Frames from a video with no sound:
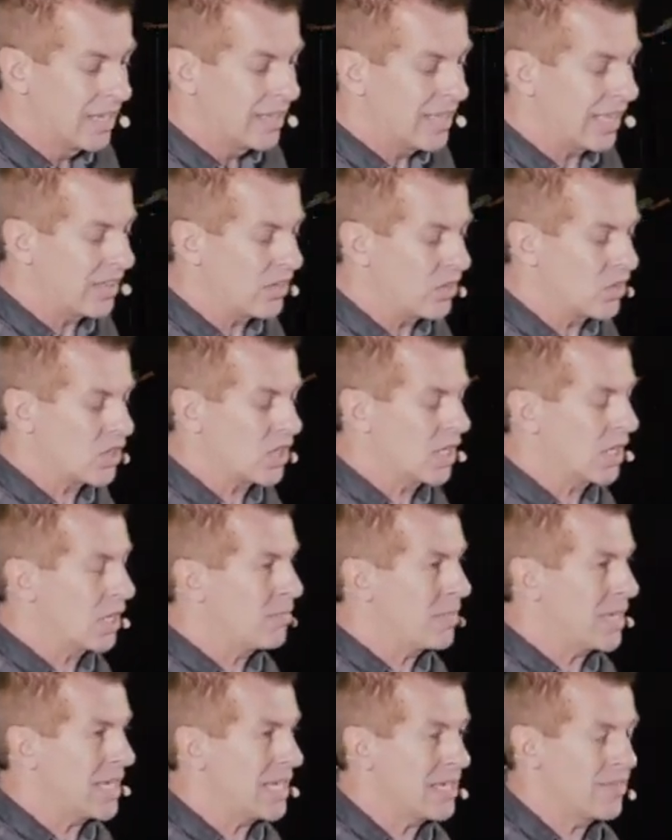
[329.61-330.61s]
that there's going
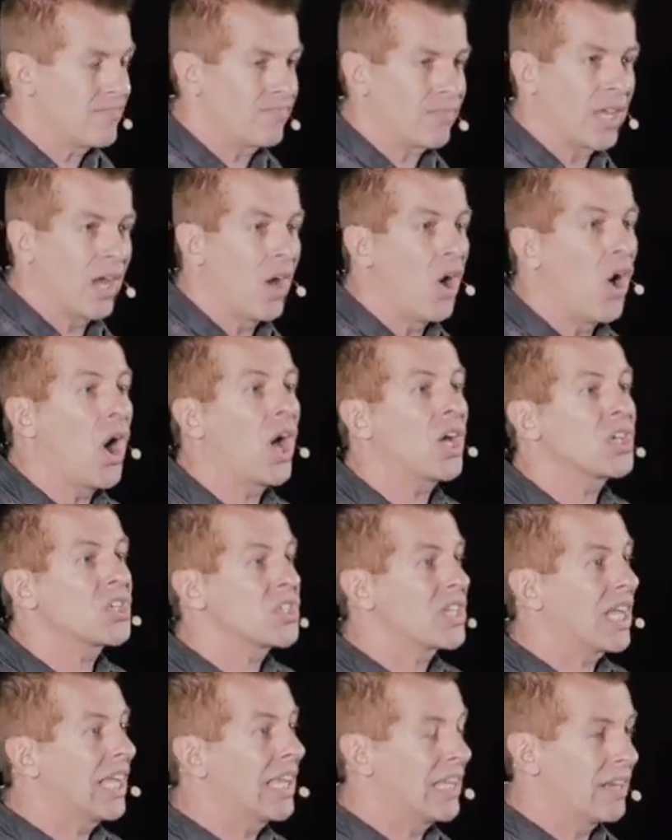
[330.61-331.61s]
to be a
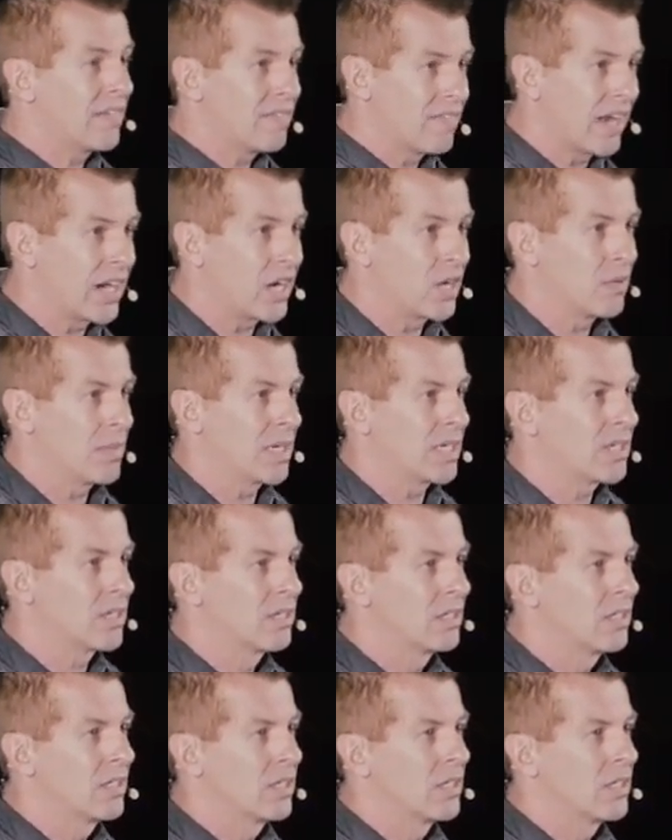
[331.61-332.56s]
hostile environment